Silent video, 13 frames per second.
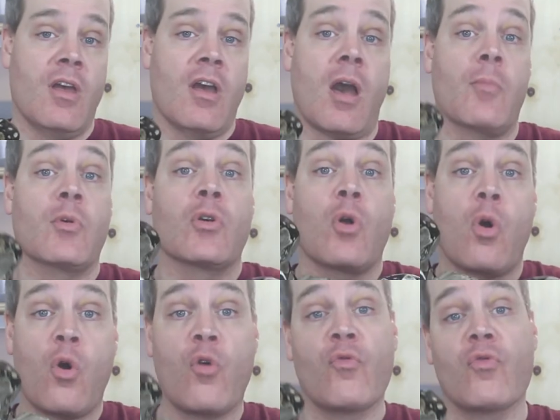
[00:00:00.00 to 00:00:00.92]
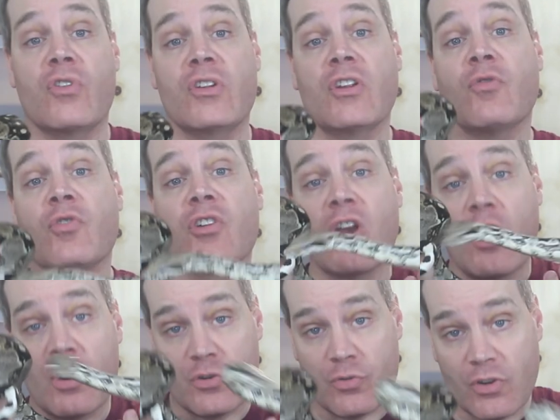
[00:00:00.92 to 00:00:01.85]
I'm going to go over the different
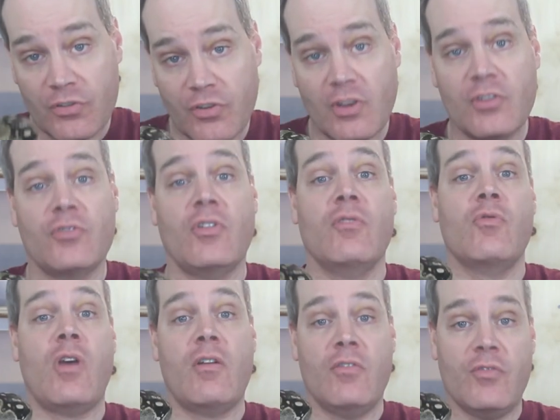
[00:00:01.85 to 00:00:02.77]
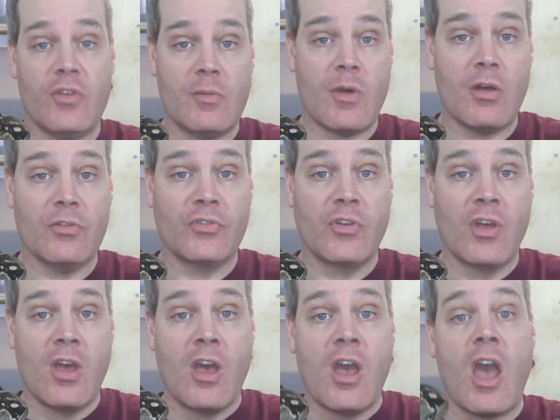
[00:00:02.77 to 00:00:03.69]
characteristics of gravid females
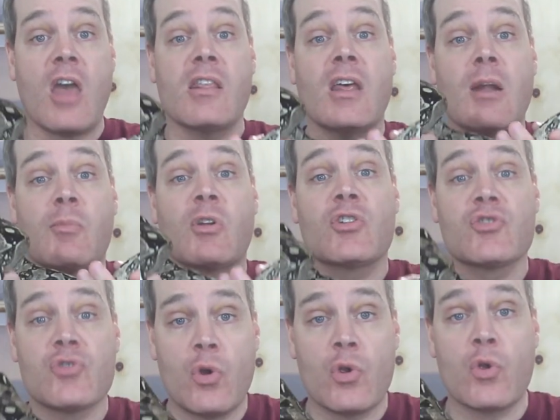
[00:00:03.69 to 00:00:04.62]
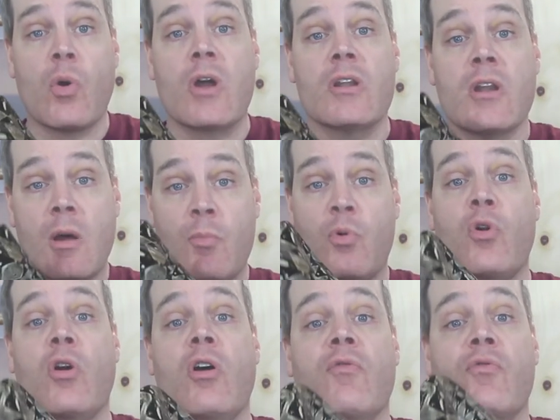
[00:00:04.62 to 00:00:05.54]
and then I'm going to show you a
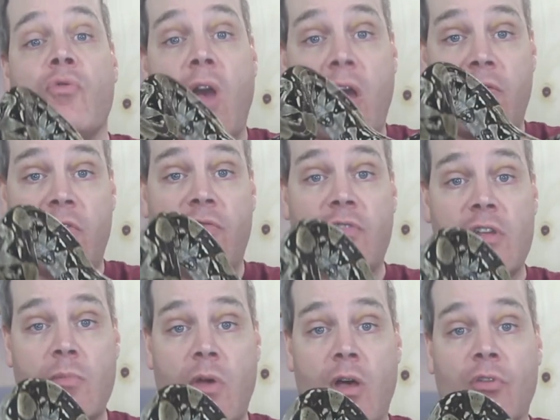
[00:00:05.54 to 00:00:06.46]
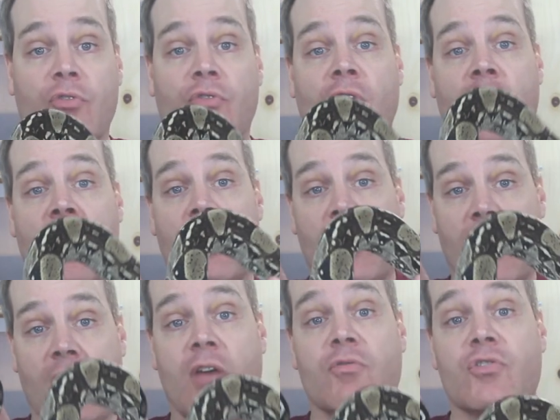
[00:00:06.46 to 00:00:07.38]
number of gravid females
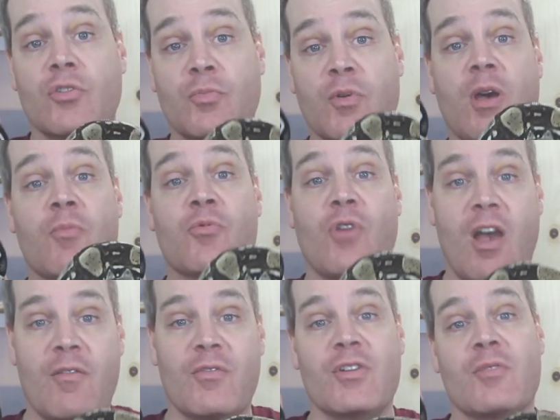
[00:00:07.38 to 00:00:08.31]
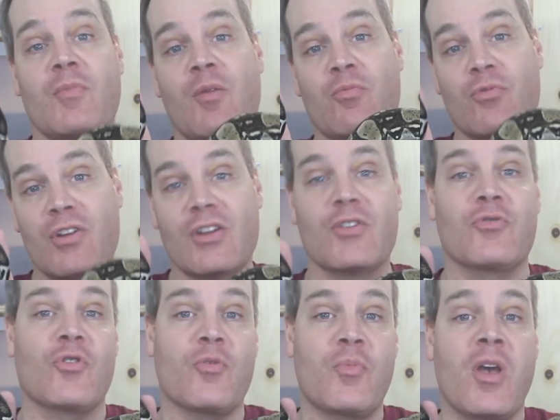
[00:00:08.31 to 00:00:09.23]
that have just become gravid in my breeding
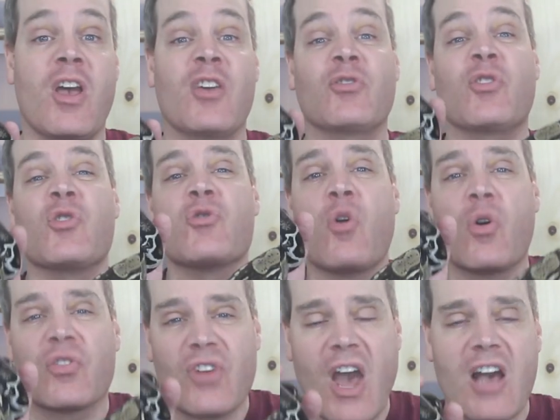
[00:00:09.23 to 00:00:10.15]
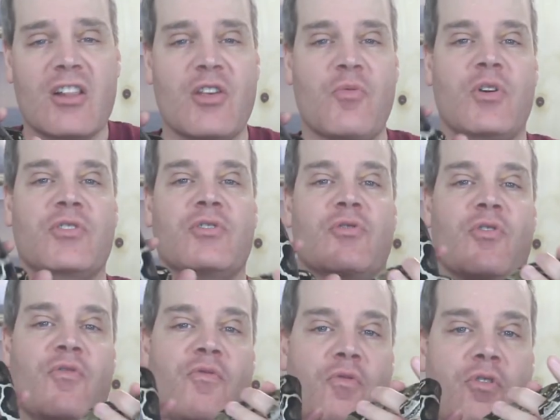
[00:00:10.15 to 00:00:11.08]
group so you know exactly what to
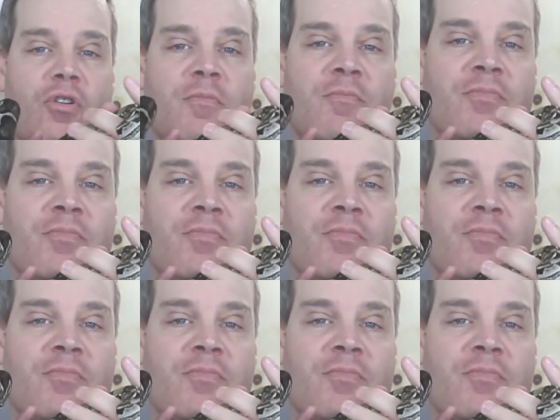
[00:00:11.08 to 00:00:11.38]
look for.